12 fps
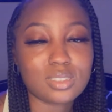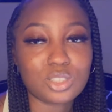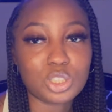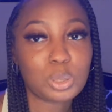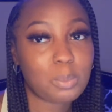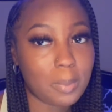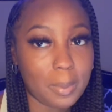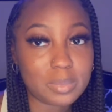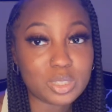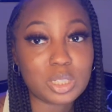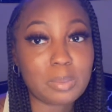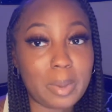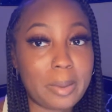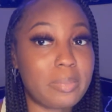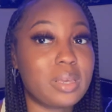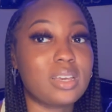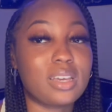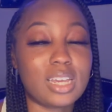she may
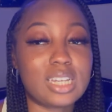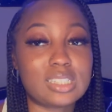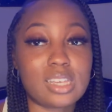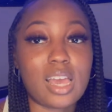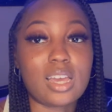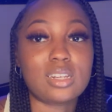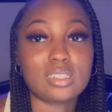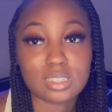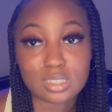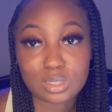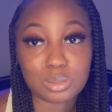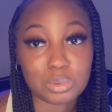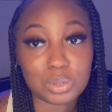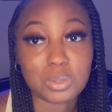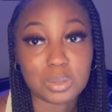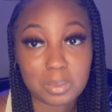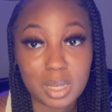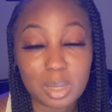be an antagonist in some sort
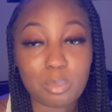of way,